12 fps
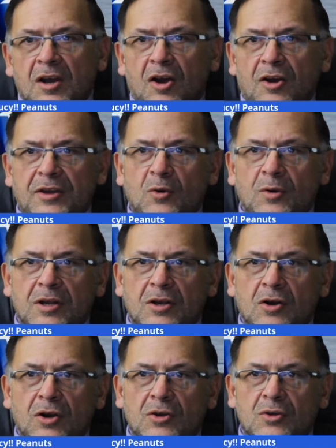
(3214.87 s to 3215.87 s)
Are they going to
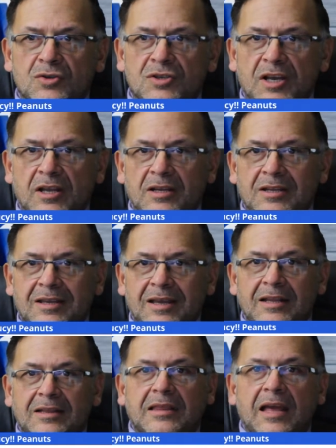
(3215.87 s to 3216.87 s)
call you saying,
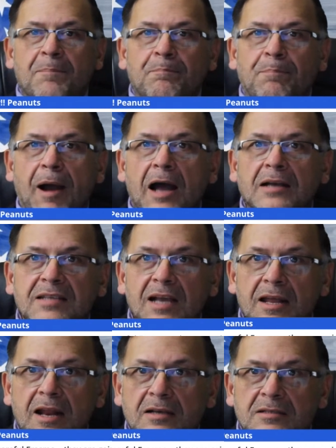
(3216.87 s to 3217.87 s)
"¿Qué te pasa,
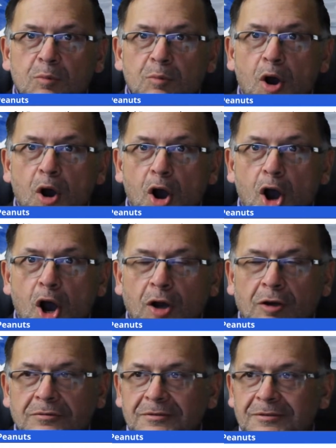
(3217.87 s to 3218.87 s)

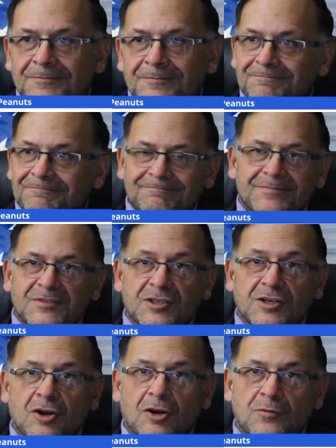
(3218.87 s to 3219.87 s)
Erasmo?" It's
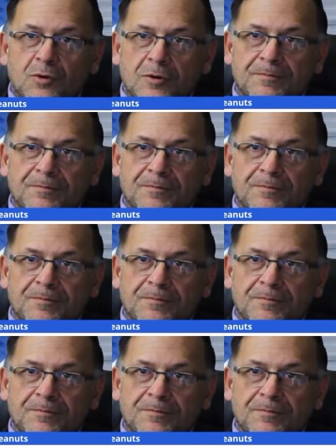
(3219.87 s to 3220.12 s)
uncalled for.